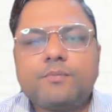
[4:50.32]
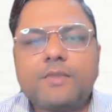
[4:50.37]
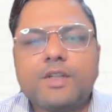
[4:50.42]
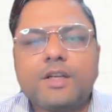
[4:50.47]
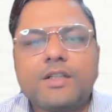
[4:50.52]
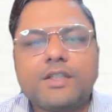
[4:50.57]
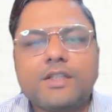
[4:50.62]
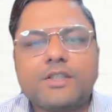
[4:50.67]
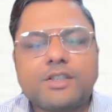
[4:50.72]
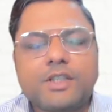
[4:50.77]

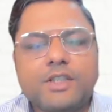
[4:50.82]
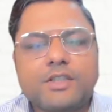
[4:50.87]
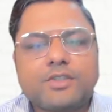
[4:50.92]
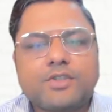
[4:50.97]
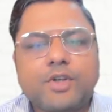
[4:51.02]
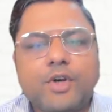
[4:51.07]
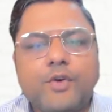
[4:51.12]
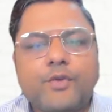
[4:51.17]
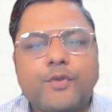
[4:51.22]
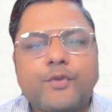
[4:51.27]
results
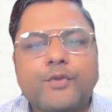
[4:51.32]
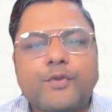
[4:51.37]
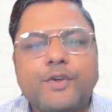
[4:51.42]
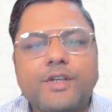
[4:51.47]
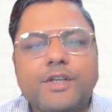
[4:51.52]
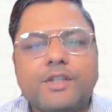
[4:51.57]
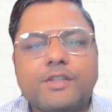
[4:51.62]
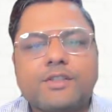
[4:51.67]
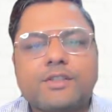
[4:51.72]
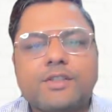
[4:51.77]
of
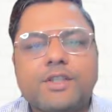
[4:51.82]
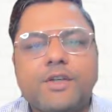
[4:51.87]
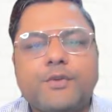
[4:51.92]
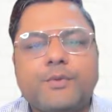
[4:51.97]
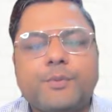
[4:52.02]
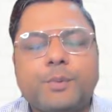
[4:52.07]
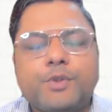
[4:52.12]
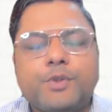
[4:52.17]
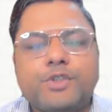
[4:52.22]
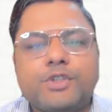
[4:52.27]
Venus
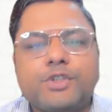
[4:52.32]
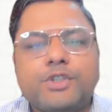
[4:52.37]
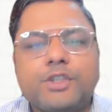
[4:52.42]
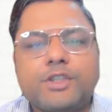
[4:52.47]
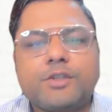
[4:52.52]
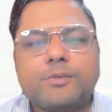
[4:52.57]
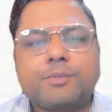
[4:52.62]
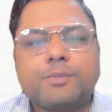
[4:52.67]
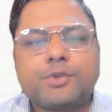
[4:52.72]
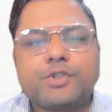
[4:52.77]
if positioned
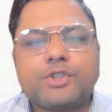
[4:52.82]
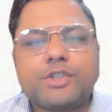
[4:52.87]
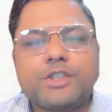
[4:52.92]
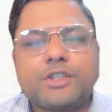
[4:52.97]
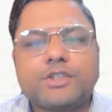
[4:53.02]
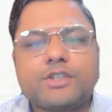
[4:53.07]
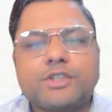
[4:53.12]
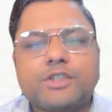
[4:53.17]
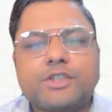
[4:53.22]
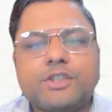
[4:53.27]
in Pushya
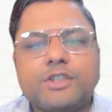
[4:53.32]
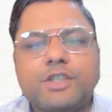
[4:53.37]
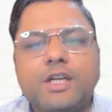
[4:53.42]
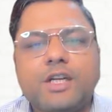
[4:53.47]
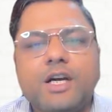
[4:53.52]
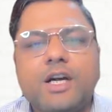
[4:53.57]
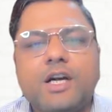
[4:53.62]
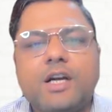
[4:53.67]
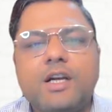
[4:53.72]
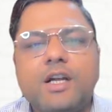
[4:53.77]

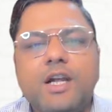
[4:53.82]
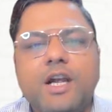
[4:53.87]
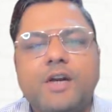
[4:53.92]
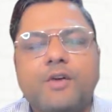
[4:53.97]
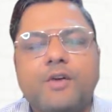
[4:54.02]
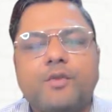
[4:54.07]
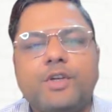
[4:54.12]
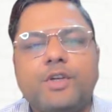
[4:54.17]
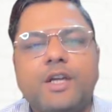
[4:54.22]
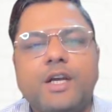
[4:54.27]
Nakshatra,
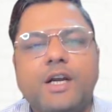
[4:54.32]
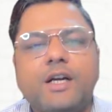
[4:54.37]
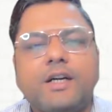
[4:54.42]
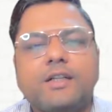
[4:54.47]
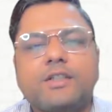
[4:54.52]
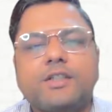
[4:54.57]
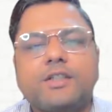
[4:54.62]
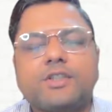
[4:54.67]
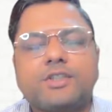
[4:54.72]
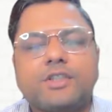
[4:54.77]
and we
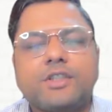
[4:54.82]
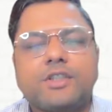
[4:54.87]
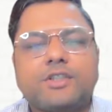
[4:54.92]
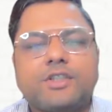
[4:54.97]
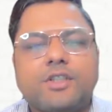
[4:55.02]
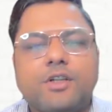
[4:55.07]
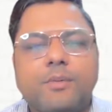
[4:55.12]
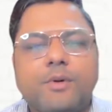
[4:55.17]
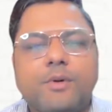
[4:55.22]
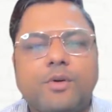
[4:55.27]
had discussed
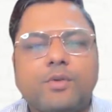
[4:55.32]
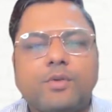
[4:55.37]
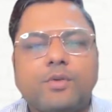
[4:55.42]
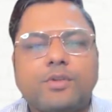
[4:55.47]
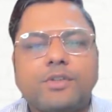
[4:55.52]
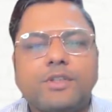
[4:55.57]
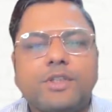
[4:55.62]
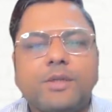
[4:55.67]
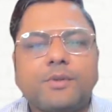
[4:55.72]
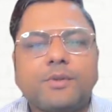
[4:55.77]
about
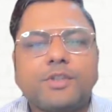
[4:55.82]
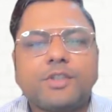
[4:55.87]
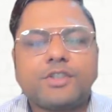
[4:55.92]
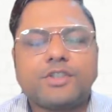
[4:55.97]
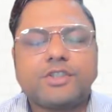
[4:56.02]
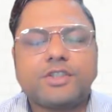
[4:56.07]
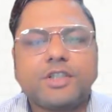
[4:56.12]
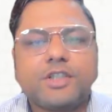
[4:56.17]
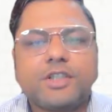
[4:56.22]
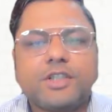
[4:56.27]
the
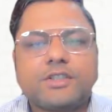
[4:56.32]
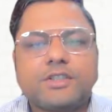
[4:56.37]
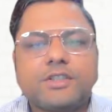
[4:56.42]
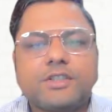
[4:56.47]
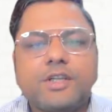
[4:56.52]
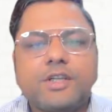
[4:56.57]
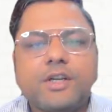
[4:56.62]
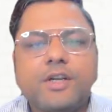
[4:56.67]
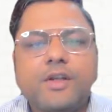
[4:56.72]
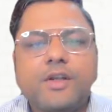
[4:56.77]
results
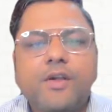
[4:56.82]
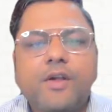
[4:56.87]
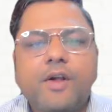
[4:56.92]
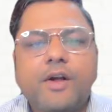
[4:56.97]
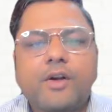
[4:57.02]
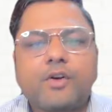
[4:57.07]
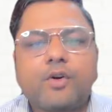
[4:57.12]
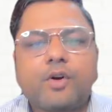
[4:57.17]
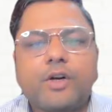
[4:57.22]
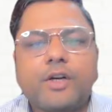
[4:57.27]

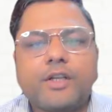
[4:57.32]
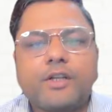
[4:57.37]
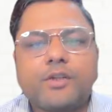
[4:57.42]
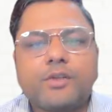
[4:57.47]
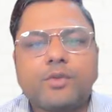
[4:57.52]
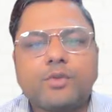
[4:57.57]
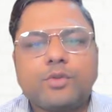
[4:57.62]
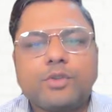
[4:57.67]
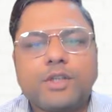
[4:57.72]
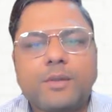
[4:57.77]
according
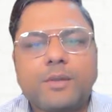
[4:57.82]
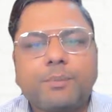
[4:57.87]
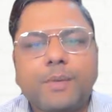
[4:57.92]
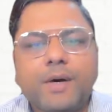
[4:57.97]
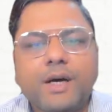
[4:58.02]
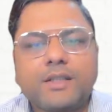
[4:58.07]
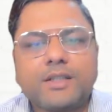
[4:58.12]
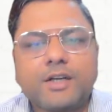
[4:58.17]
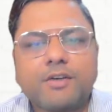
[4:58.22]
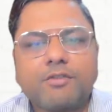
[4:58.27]
to the
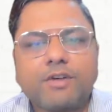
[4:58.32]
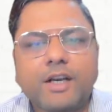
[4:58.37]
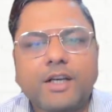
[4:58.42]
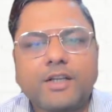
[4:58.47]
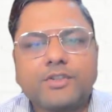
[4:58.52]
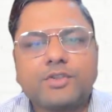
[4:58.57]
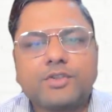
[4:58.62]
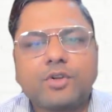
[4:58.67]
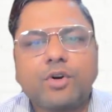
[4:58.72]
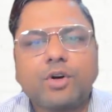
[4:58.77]
Pada
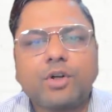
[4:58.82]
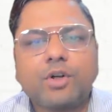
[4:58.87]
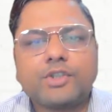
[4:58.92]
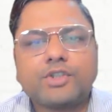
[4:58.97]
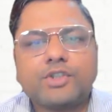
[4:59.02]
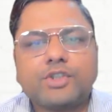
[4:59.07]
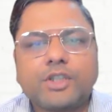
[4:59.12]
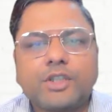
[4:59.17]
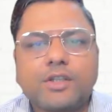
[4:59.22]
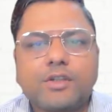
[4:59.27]
wise or
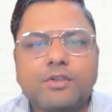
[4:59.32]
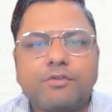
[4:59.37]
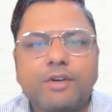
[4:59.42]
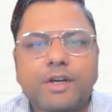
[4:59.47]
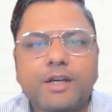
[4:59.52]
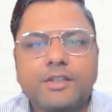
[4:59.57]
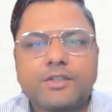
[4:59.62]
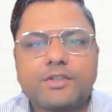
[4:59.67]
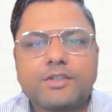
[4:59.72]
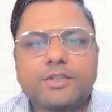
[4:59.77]
Charan
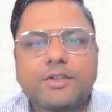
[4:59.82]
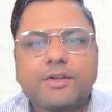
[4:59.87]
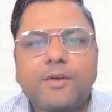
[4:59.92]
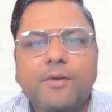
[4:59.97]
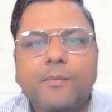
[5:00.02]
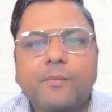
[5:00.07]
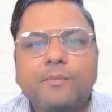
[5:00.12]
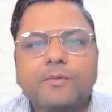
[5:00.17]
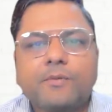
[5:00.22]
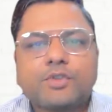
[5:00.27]
wise.
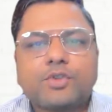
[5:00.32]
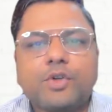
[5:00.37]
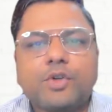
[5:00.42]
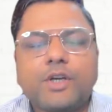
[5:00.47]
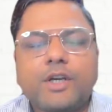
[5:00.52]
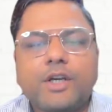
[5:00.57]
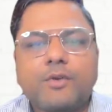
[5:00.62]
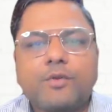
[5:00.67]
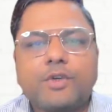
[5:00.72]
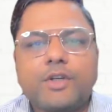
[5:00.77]
So
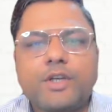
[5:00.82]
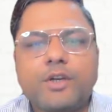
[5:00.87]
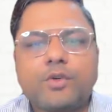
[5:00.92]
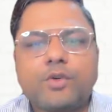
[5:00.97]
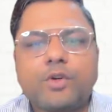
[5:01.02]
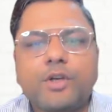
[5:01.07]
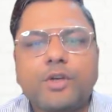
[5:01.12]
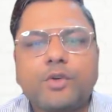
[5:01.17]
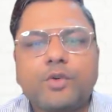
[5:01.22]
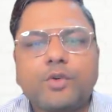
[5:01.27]
here we are
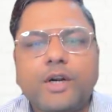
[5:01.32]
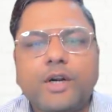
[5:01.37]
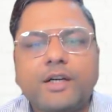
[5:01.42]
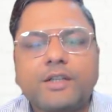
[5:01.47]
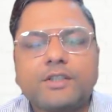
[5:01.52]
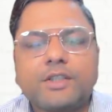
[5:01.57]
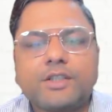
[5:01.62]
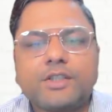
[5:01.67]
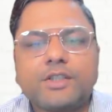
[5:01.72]
going to end the